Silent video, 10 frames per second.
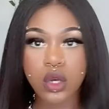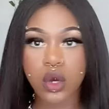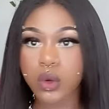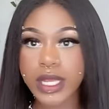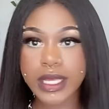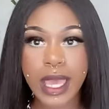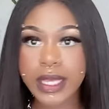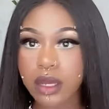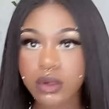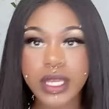on a
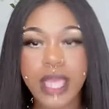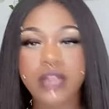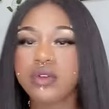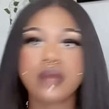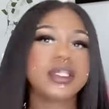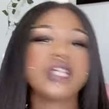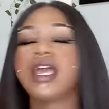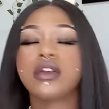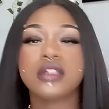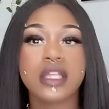gang, on a gang. You know what I'm saying?
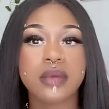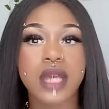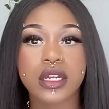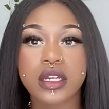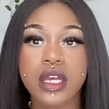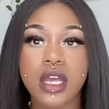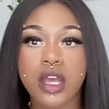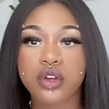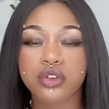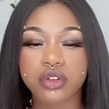Like them kind of
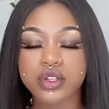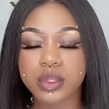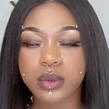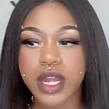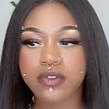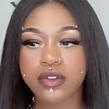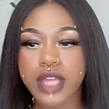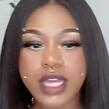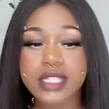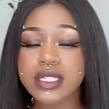girls or whatever.
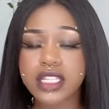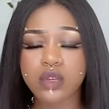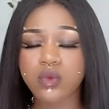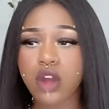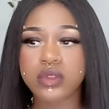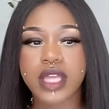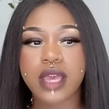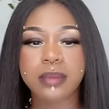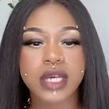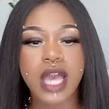And it's nothing wrong with
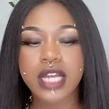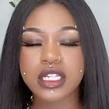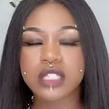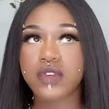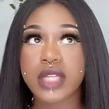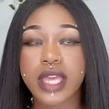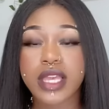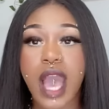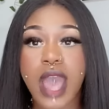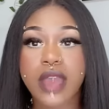that, but I just feel like
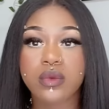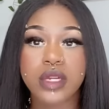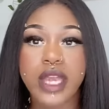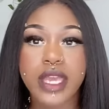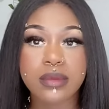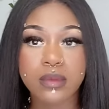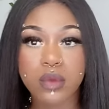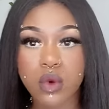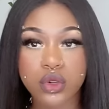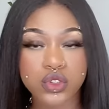I relate
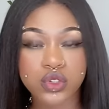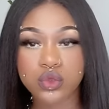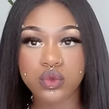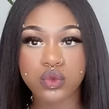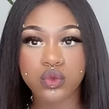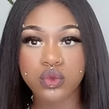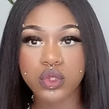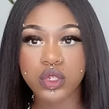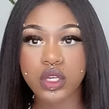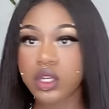more to
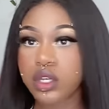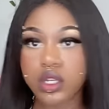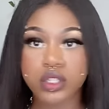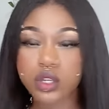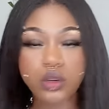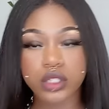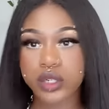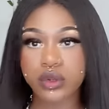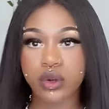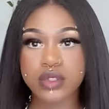the girly
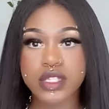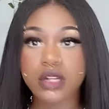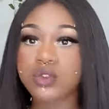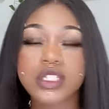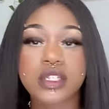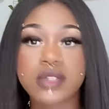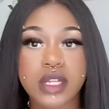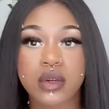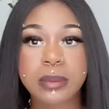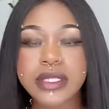girls that'll still
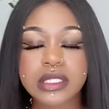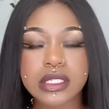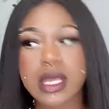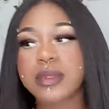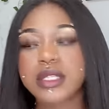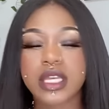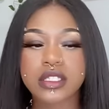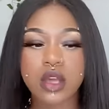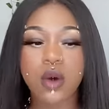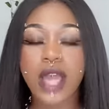stand on business type of thing.
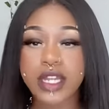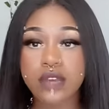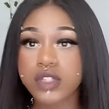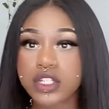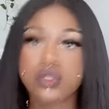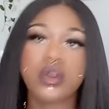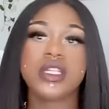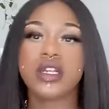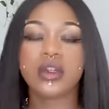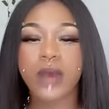So I definitely enjoyed
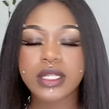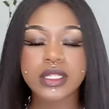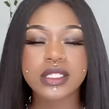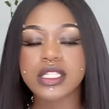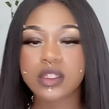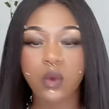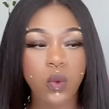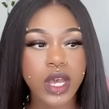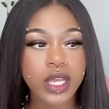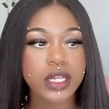Young and Reckless season
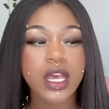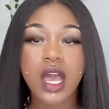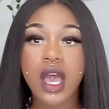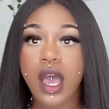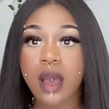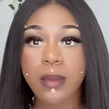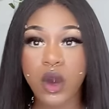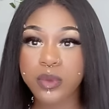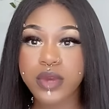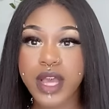one. Um, I
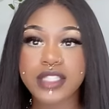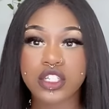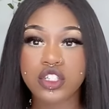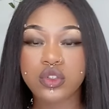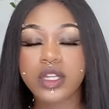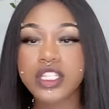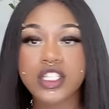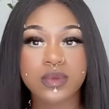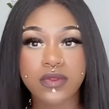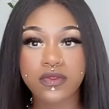hope you guys enjoyed
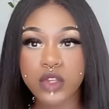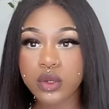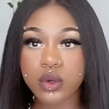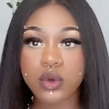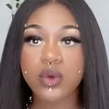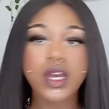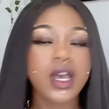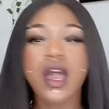this review